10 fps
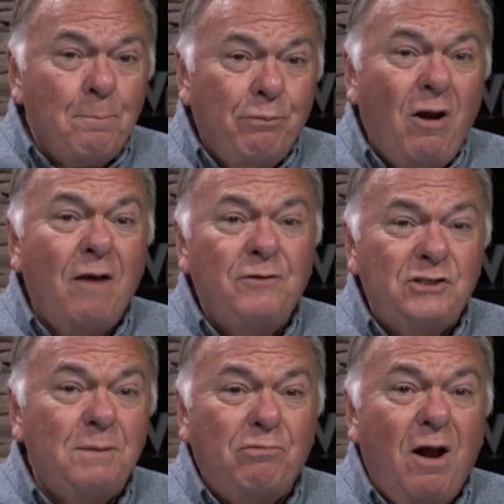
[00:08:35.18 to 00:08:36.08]

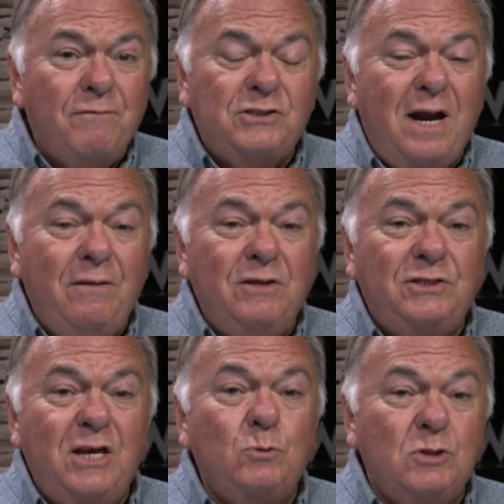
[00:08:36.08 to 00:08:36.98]
prophets that prophesied of these
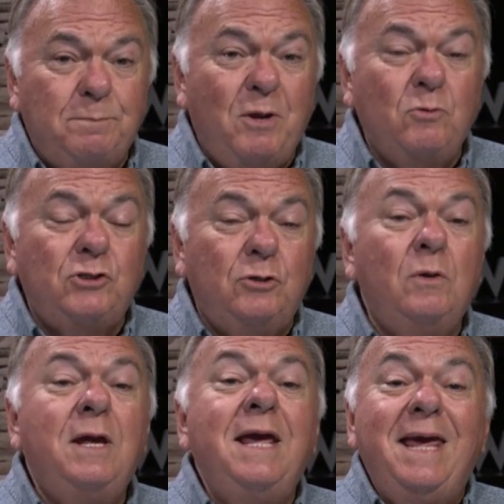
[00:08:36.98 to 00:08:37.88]
things were supposed
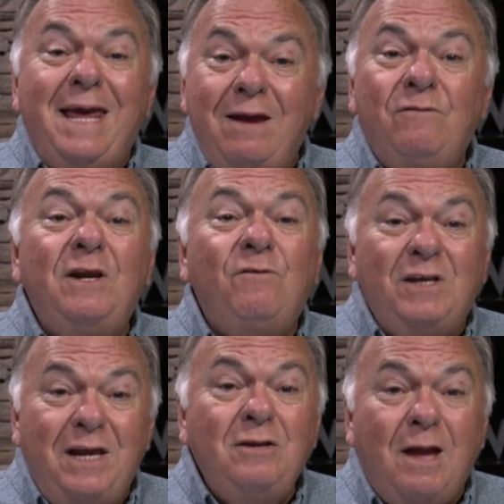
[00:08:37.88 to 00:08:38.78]
to, even if
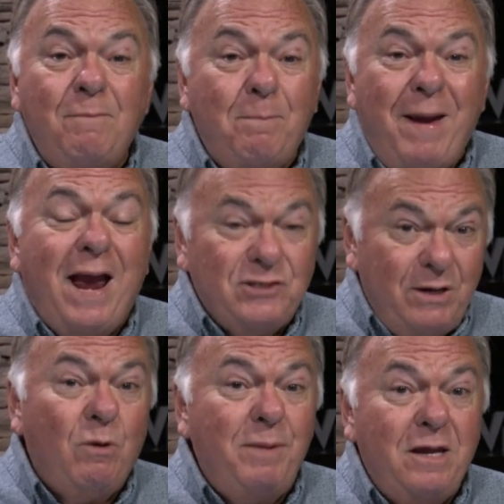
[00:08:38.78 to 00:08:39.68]
it didn't come to pass,
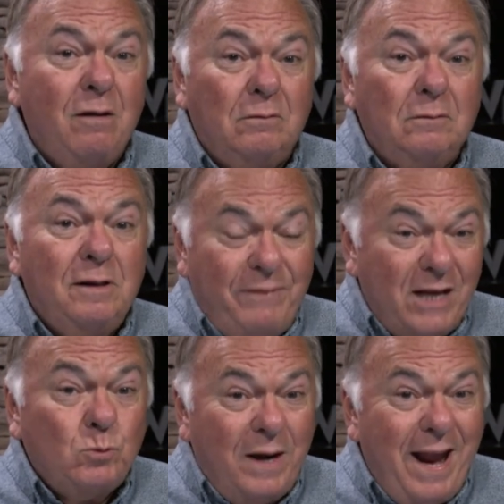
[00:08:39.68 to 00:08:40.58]
they were to be killed.
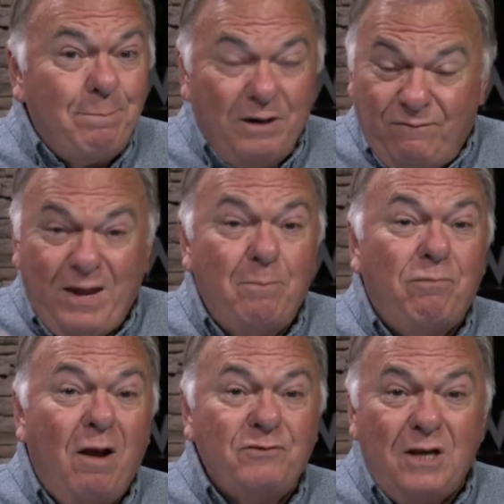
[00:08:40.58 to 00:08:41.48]
That's what happened. If they
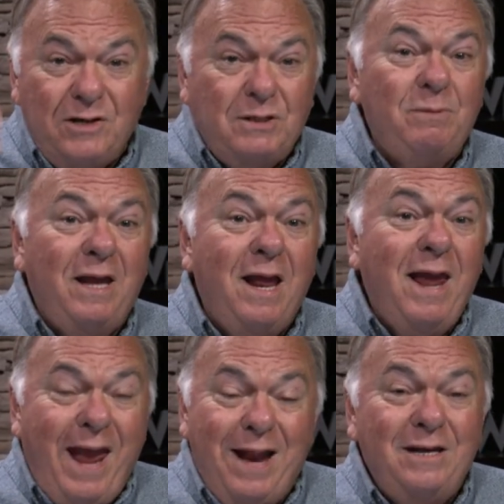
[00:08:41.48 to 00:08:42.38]
prophesied something
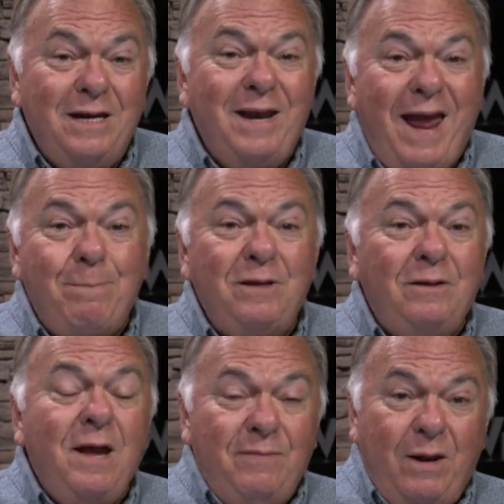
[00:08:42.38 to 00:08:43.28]
and it didn't
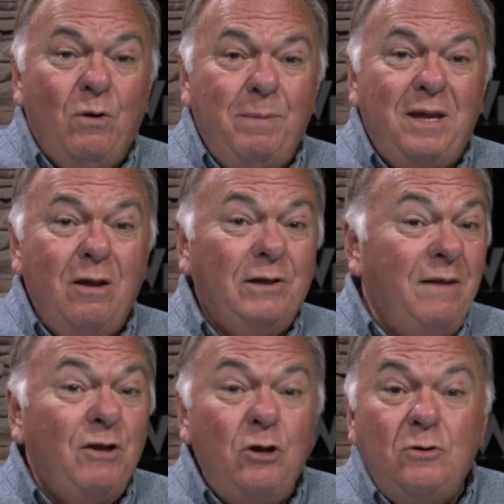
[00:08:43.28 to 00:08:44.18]
happen, they were to be killed.
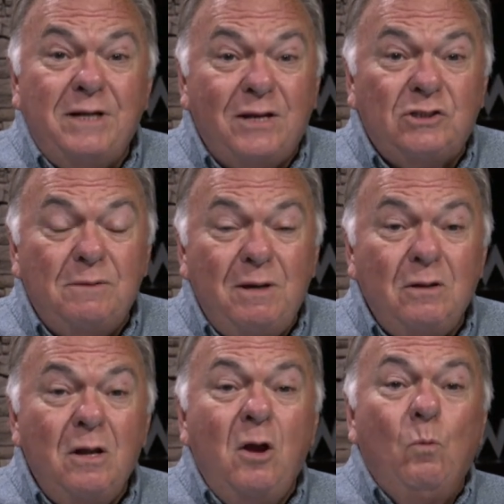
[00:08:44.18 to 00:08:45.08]
In the New
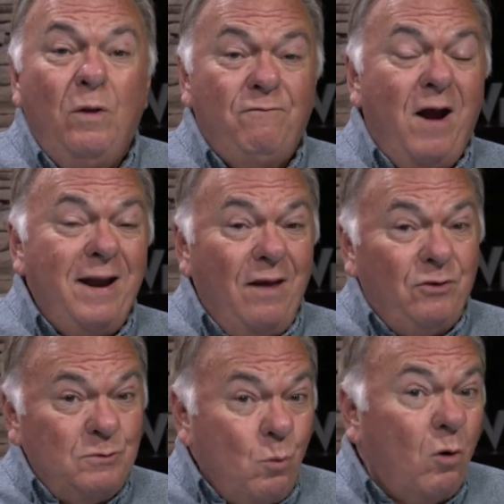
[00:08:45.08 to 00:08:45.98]
Testament, we find out
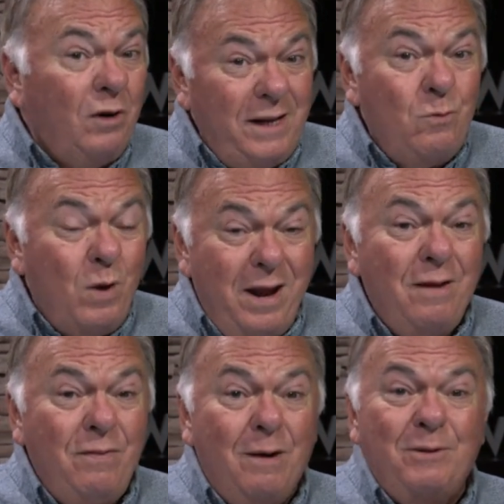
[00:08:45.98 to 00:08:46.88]
there's more leeway
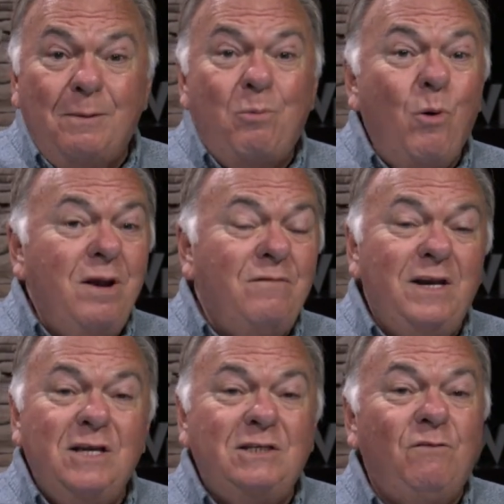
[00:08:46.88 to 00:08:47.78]
in there, but the point of
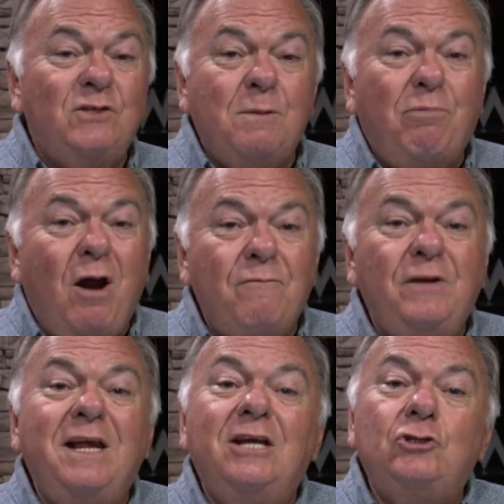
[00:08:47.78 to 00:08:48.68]
it is if it's a
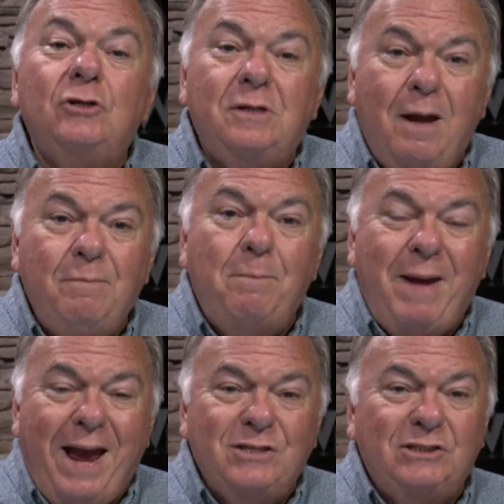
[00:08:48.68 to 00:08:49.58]
prophet, it should come to
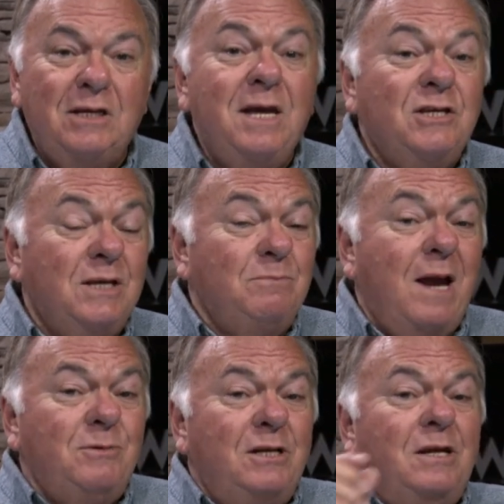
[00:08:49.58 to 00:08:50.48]
pass.
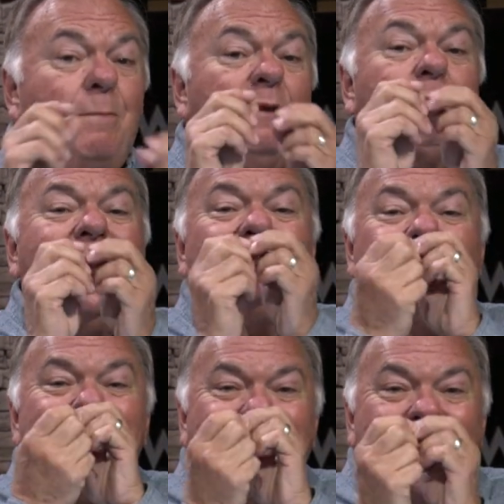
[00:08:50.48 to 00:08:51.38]
Sometimes it doesn't come to pass
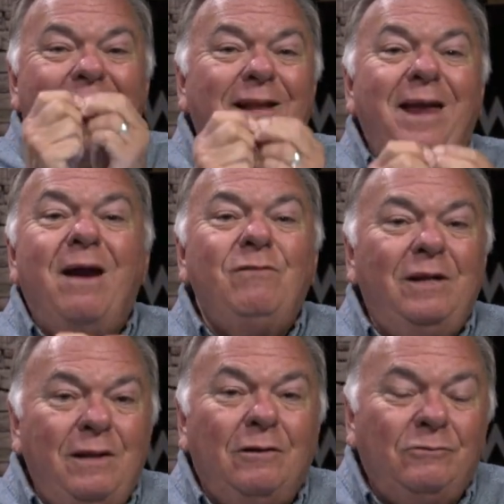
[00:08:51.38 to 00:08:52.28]
exactly every
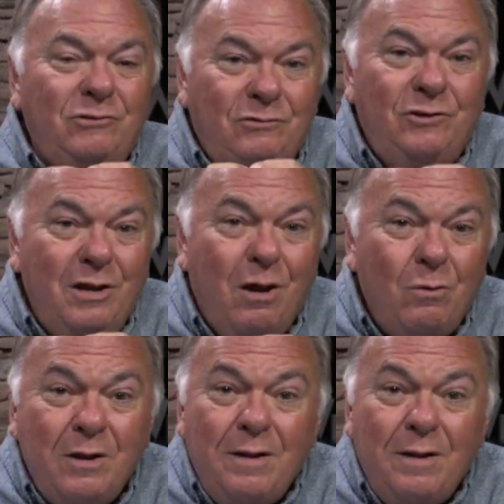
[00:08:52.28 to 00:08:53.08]
little, you know,